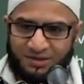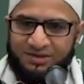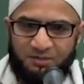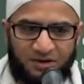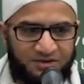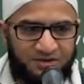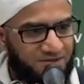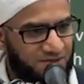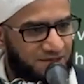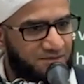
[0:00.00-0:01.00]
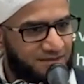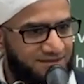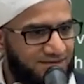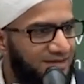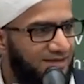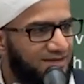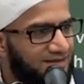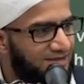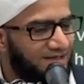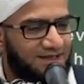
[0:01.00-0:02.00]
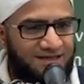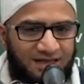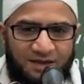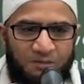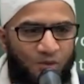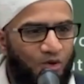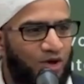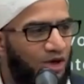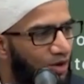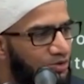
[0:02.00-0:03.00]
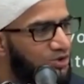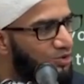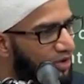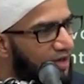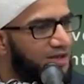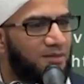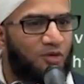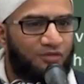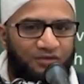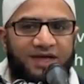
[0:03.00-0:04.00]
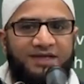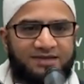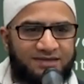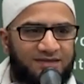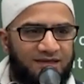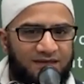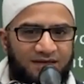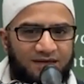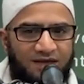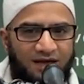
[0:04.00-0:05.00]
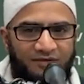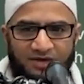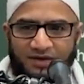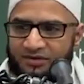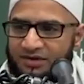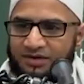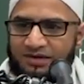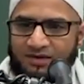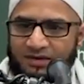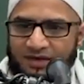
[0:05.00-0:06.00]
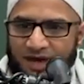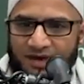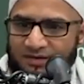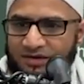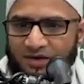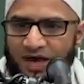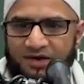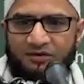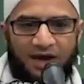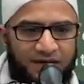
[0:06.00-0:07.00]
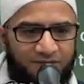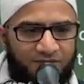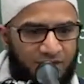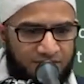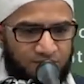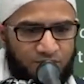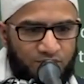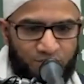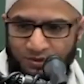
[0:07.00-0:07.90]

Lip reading: Not supposed to be, but it's the more close you are, the more fights. I've never, you know, had a random fight with